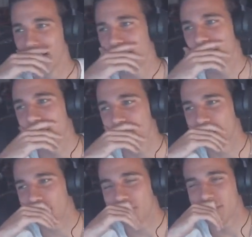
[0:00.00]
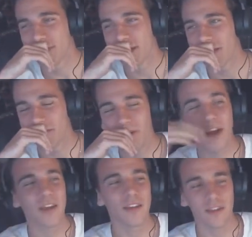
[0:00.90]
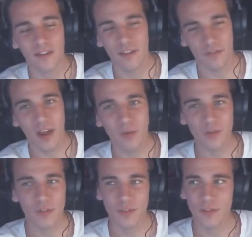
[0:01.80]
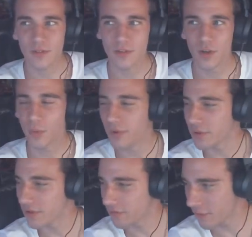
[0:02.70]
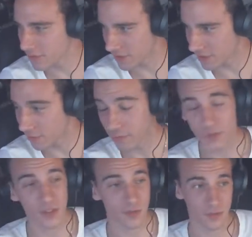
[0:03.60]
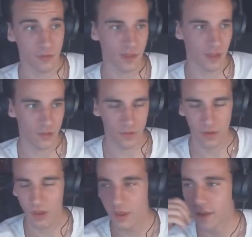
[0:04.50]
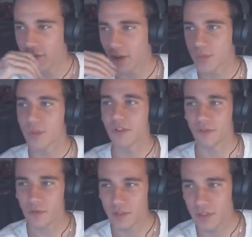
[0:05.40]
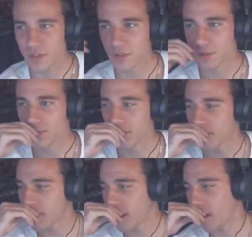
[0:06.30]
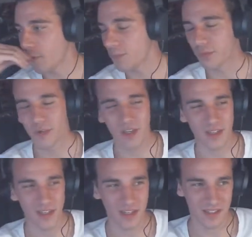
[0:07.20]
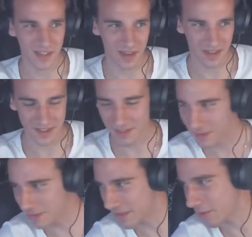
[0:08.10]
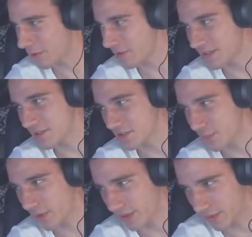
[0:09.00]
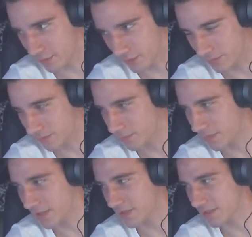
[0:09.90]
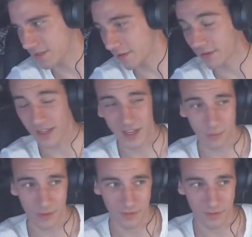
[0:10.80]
So if I was, you know, building Photon, or Photon 2, I guess, if I was building Photon 2, I wouldn't put 980 Ti's in there, even though I did just buy another one because I already had one.